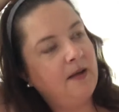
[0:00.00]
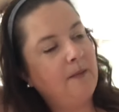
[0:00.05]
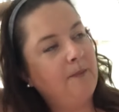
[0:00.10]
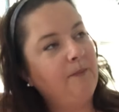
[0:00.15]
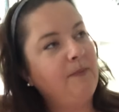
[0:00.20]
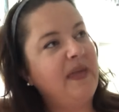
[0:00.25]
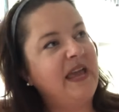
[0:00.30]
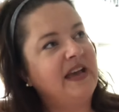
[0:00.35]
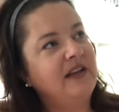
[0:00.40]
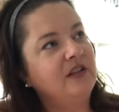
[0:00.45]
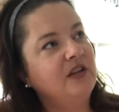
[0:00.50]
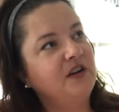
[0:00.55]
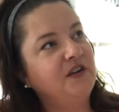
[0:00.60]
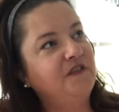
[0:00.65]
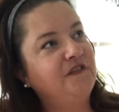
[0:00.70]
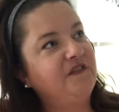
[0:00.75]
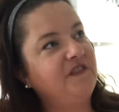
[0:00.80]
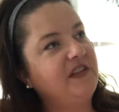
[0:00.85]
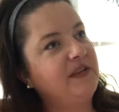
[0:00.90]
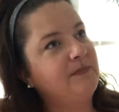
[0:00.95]
Male or
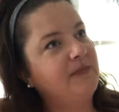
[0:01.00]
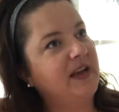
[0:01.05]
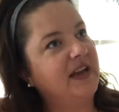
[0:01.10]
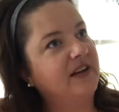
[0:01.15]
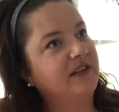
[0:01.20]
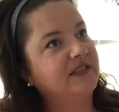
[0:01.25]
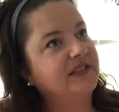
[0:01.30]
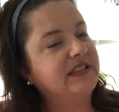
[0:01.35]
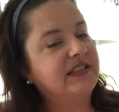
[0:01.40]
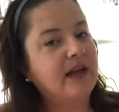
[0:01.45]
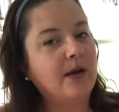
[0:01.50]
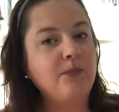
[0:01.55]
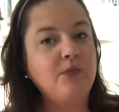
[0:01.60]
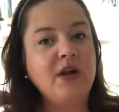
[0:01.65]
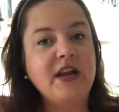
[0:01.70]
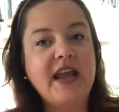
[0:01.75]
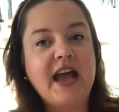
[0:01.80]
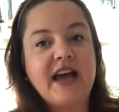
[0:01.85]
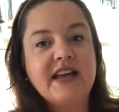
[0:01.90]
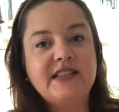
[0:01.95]
female,
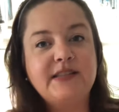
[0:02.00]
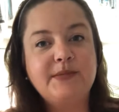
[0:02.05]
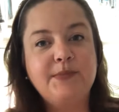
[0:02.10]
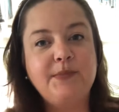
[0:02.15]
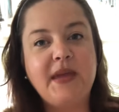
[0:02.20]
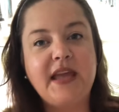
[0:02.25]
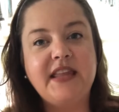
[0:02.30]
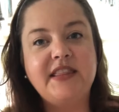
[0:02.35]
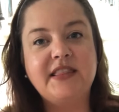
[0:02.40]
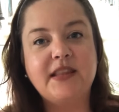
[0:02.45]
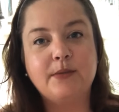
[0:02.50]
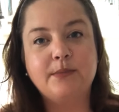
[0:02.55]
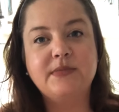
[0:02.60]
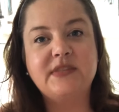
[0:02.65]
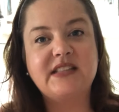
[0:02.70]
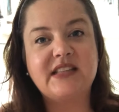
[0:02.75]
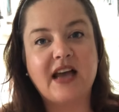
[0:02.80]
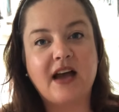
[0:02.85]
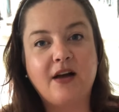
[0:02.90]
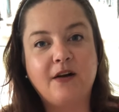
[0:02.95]
someone has made
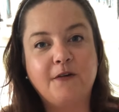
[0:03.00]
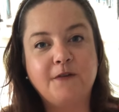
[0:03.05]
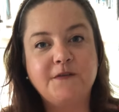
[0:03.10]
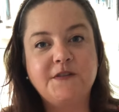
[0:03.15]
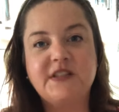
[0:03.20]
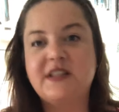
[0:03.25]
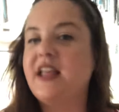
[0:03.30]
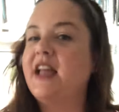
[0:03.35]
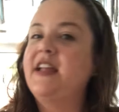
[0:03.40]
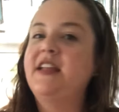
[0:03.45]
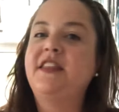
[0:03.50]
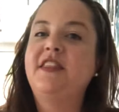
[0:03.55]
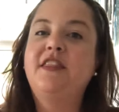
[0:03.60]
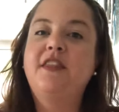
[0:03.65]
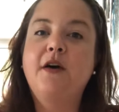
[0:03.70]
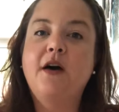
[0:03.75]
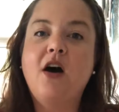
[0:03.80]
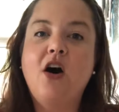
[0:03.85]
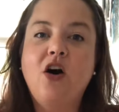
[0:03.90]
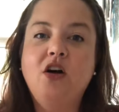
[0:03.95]
themselves like
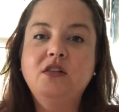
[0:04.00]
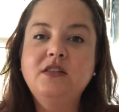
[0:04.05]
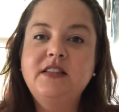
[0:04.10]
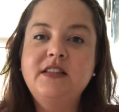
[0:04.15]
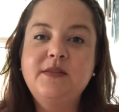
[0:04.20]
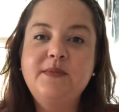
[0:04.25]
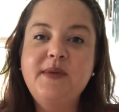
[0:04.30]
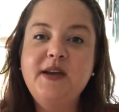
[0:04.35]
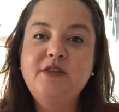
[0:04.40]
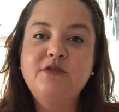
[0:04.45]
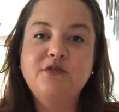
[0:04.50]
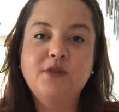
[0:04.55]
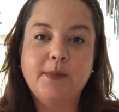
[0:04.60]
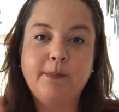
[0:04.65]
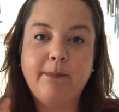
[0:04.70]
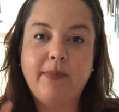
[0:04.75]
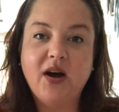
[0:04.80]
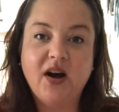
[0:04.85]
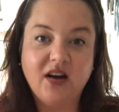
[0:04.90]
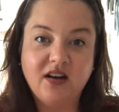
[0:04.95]
the ultimate
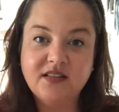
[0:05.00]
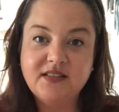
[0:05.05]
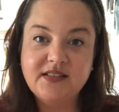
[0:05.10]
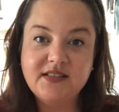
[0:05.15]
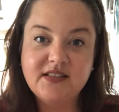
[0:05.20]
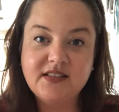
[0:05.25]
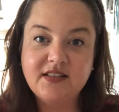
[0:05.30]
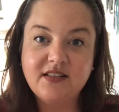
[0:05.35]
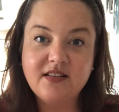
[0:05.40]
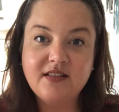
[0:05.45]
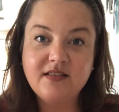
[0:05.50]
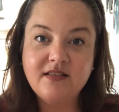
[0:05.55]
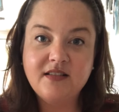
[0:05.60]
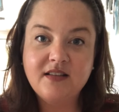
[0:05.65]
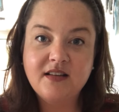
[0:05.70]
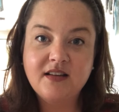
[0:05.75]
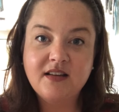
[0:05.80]
Rapunzel